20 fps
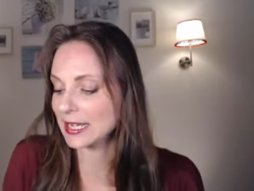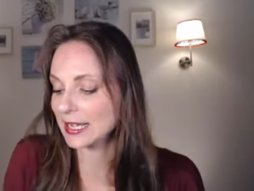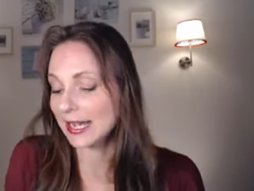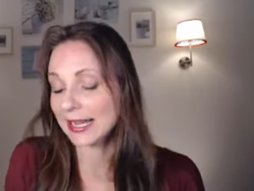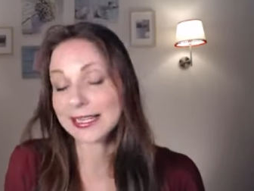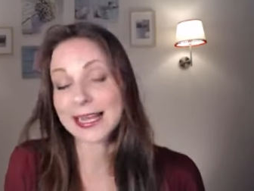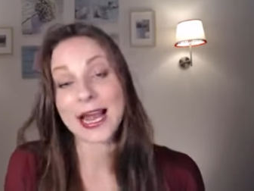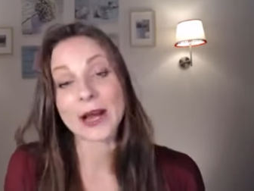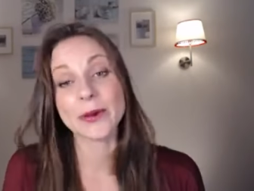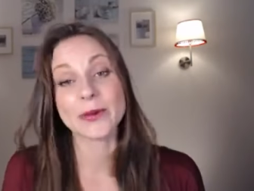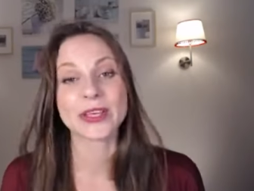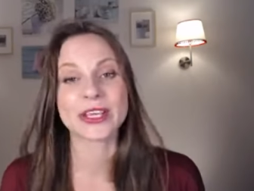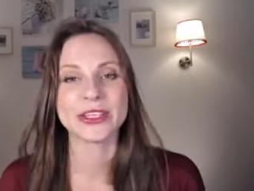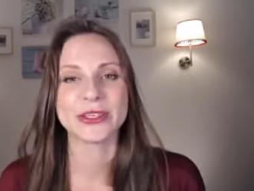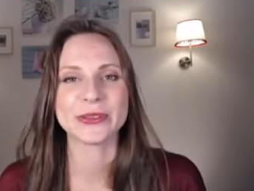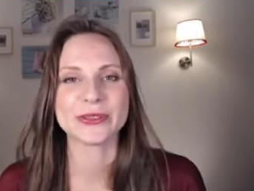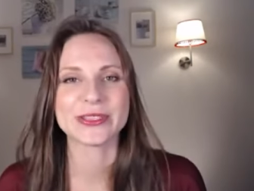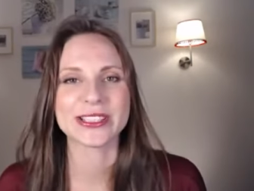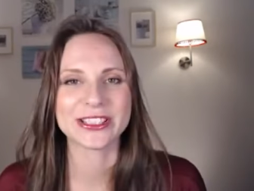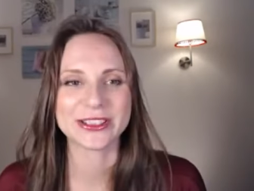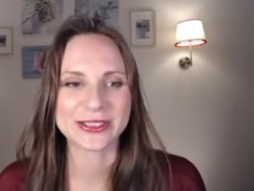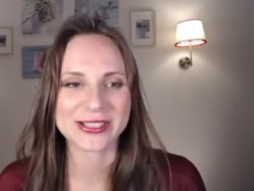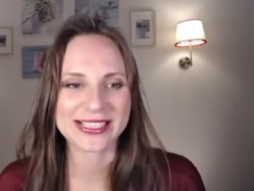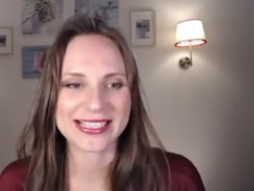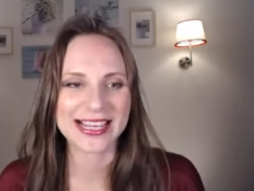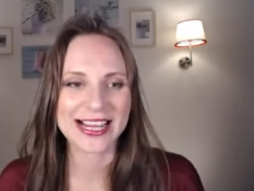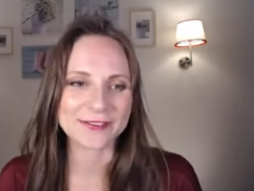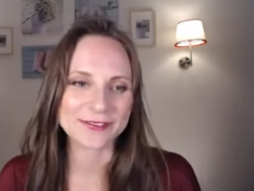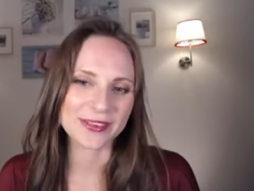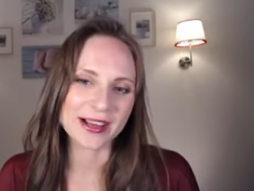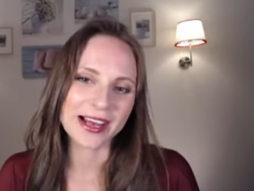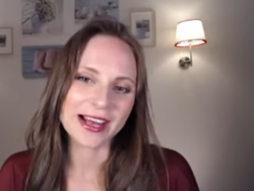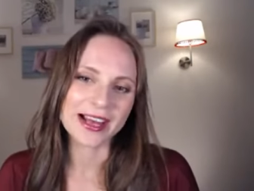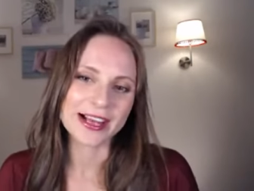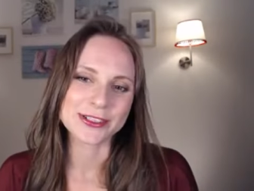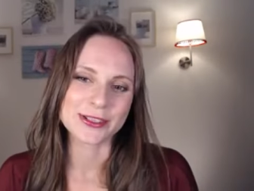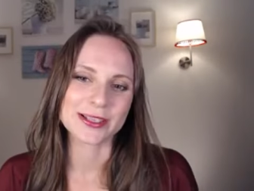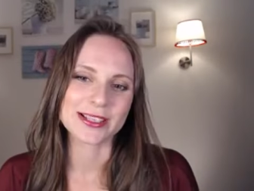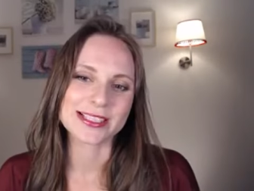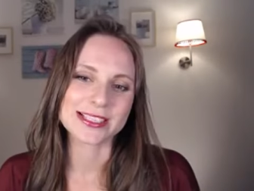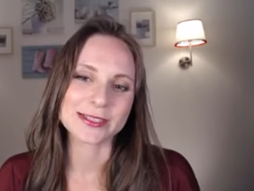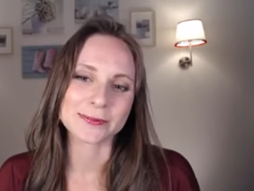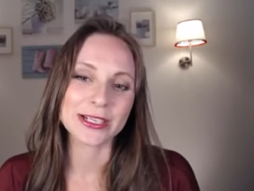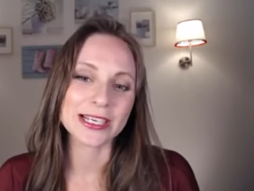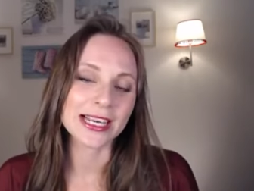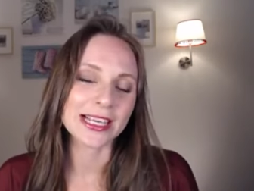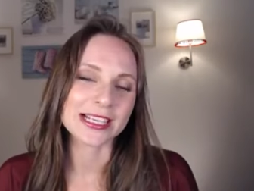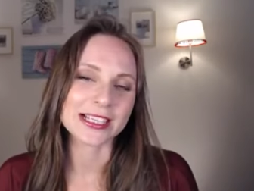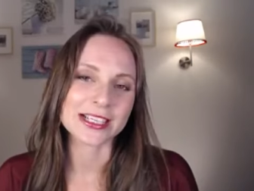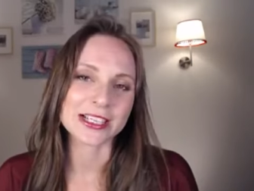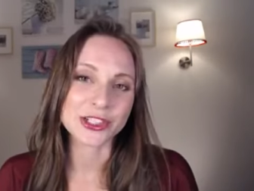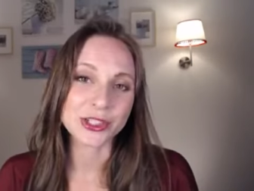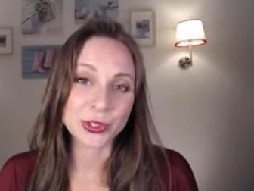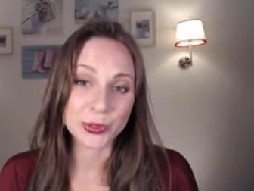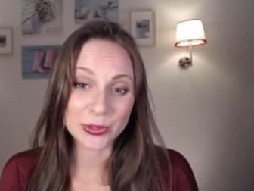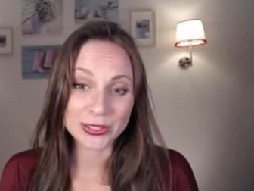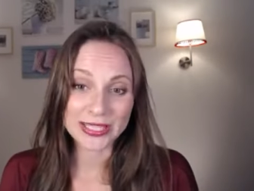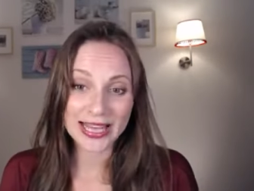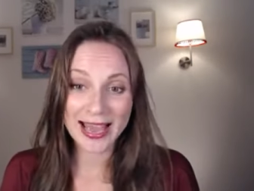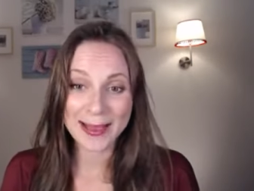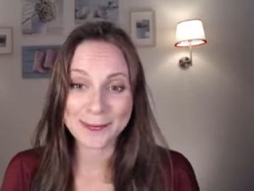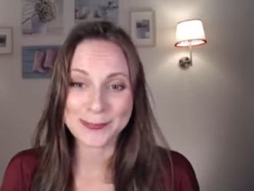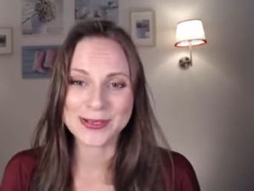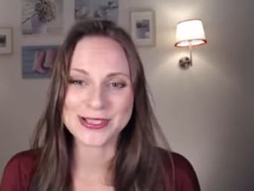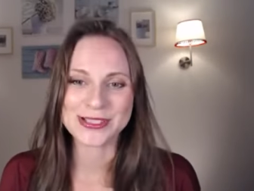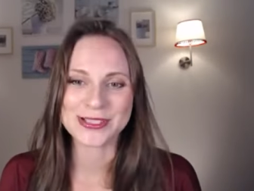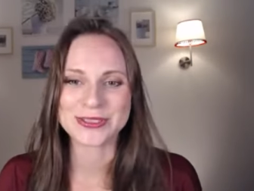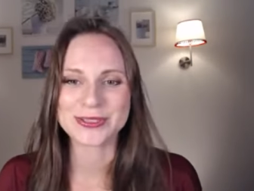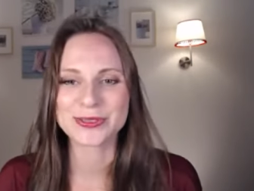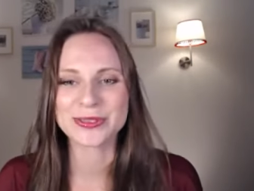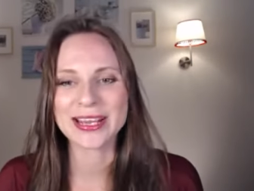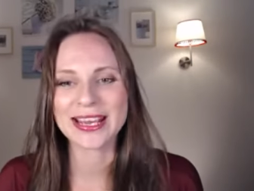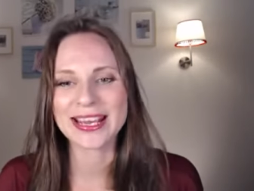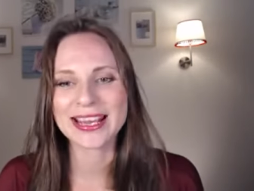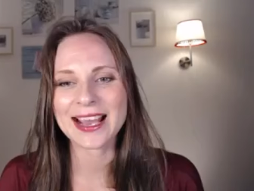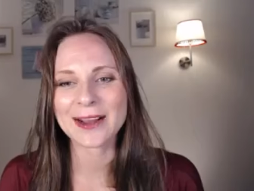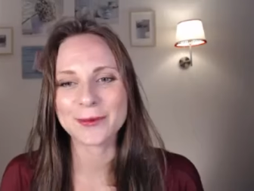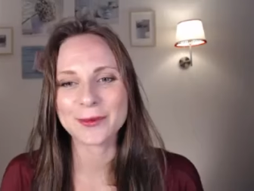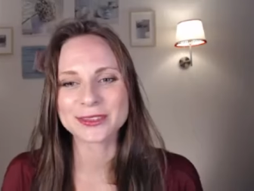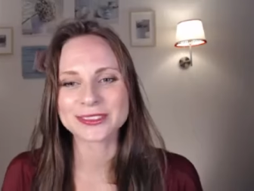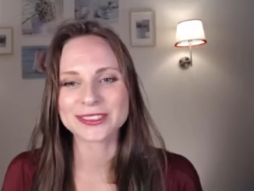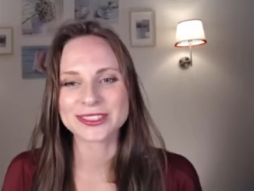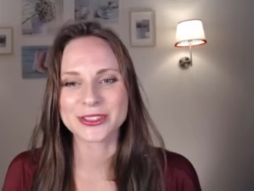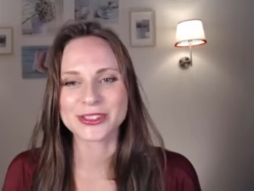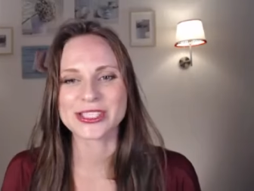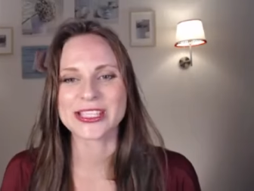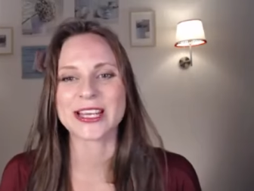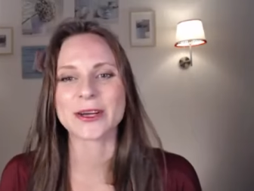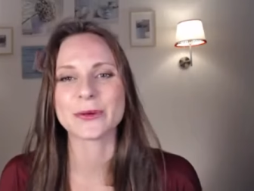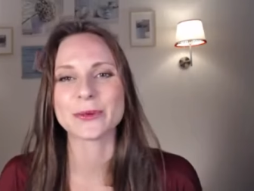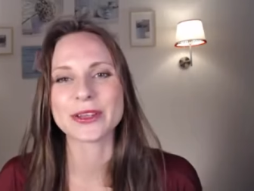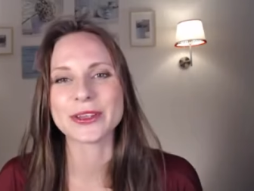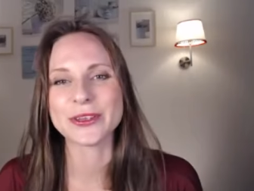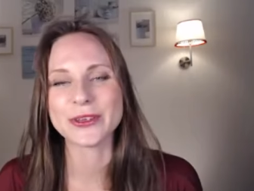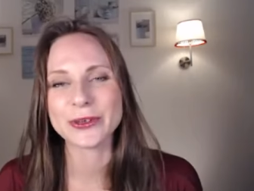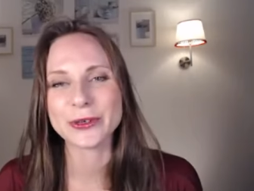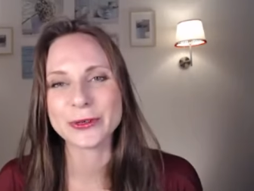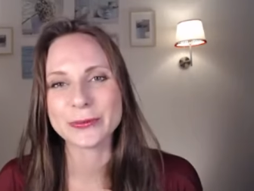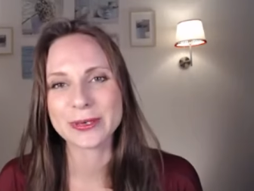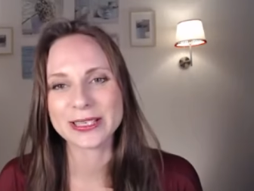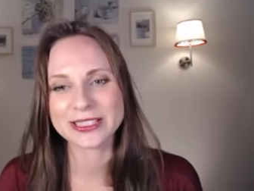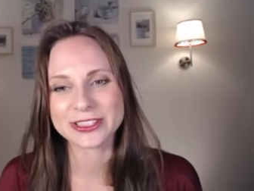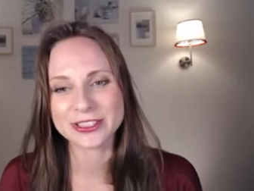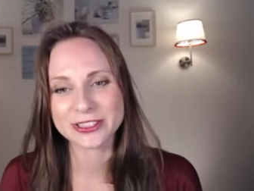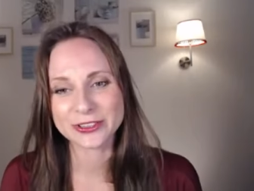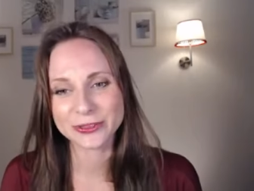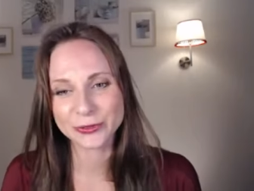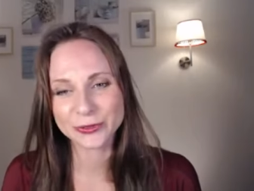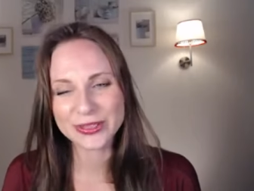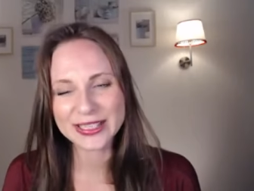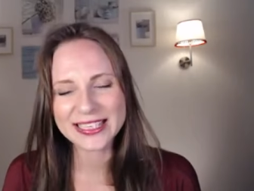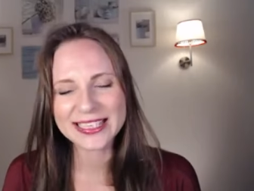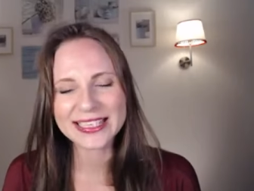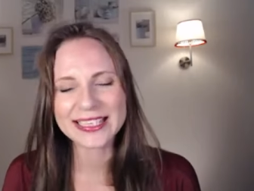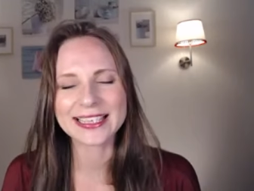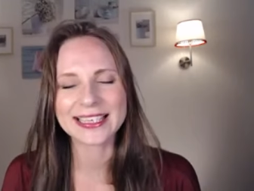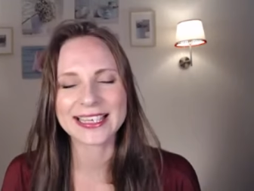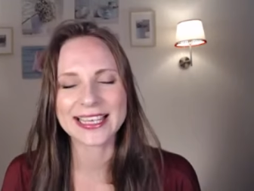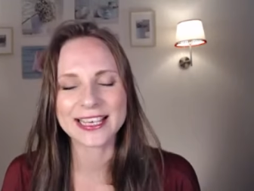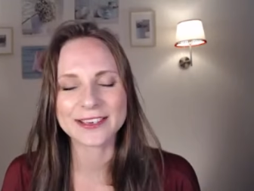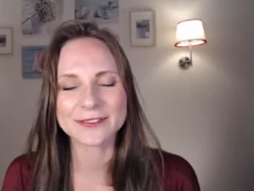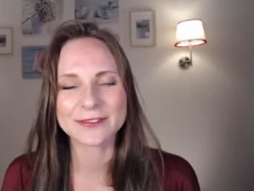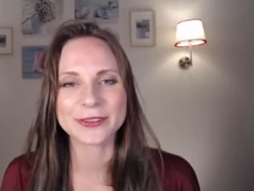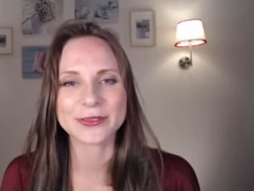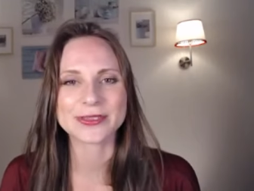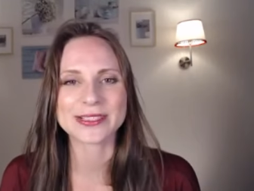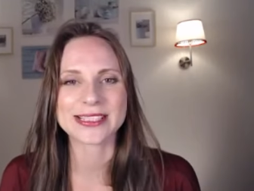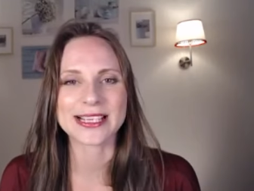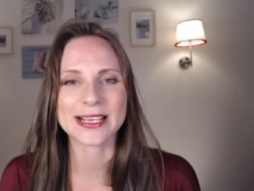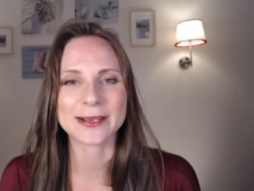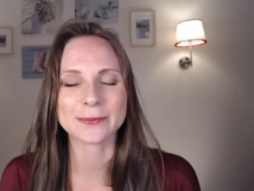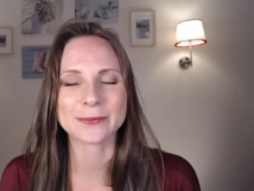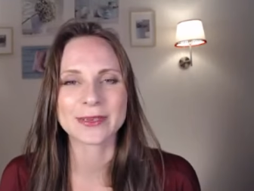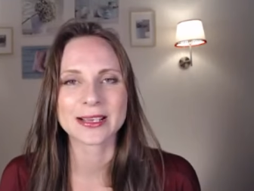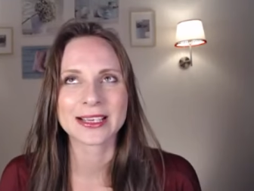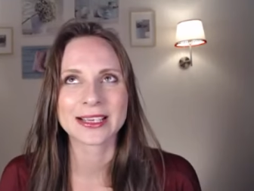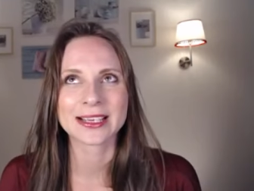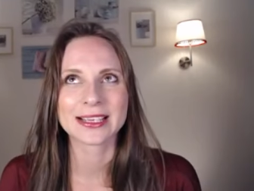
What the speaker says: and how you can use it yourself. So this is really a short episode today I wanted to share with you, but to really give you some